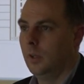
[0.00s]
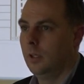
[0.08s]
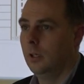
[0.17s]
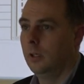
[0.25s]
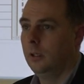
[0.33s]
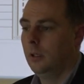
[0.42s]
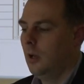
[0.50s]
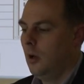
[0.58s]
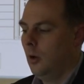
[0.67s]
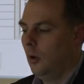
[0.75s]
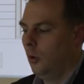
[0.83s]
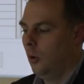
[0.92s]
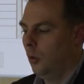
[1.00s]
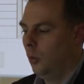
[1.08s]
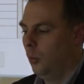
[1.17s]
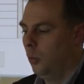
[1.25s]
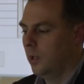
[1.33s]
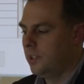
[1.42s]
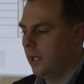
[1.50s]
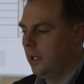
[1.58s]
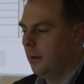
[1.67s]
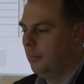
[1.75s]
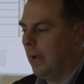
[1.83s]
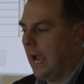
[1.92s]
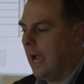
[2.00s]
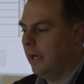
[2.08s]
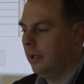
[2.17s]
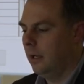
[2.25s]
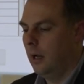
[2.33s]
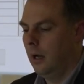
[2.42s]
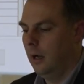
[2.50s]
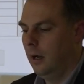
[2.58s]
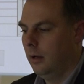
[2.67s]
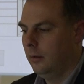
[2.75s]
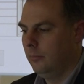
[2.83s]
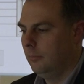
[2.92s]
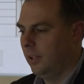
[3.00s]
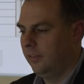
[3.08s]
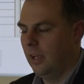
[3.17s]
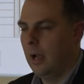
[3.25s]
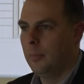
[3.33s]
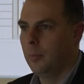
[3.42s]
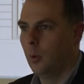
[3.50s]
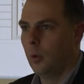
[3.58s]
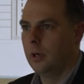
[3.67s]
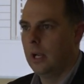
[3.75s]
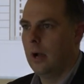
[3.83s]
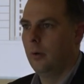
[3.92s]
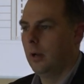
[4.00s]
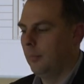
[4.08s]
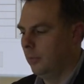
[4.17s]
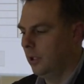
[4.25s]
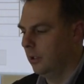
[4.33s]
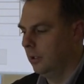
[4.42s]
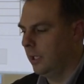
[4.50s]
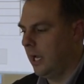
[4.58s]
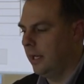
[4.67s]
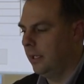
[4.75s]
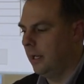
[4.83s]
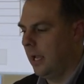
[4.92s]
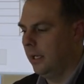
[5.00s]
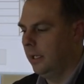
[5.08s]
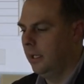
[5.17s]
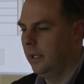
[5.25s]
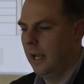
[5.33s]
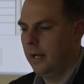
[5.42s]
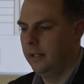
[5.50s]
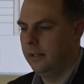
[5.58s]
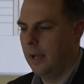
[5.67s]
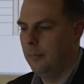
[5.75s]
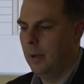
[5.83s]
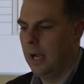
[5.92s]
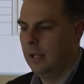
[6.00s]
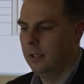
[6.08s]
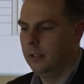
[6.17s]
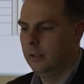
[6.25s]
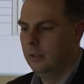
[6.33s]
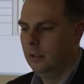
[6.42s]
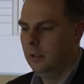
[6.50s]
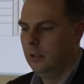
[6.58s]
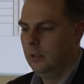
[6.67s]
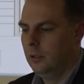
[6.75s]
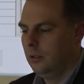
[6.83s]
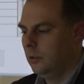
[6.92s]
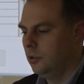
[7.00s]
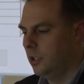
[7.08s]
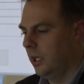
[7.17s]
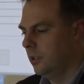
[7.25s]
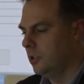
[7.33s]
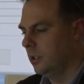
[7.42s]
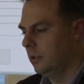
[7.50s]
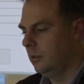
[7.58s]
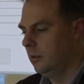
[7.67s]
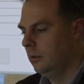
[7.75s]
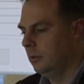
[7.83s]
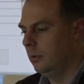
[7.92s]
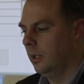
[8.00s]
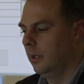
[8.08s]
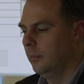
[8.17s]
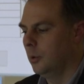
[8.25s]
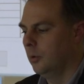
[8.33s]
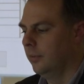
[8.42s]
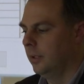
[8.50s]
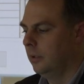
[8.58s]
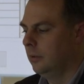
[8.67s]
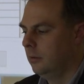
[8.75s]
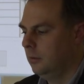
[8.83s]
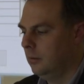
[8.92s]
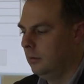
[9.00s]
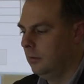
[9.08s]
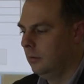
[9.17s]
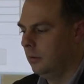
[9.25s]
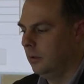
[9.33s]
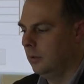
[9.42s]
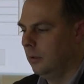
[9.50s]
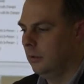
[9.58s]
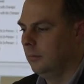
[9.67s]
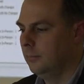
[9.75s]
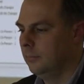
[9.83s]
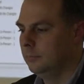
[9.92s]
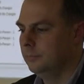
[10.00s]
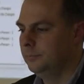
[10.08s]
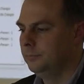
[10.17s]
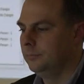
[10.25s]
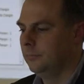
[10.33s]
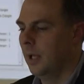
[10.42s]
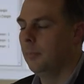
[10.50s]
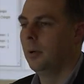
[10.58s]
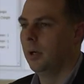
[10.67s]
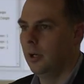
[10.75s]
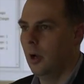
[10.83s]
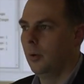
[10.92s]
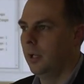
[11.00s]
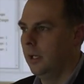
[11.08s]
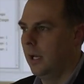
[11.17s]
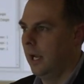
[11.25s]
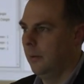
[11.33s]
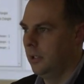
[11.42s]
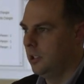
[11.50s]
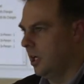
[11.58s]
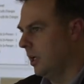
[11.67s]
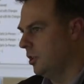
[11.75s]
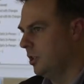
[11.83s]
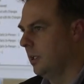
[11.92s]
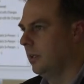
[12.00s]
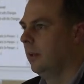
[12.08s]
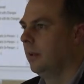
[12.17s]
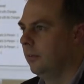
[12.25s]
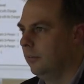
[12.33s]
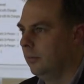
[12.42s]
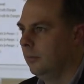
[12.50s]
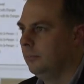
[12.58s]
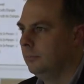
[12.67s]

Okay. Once I come back, uh, let's say I'm the board now and I'm going to look at it, I can hit edit that ballot, change it, and approve it. And put a note in. And put a note in, hey, we changed it to this.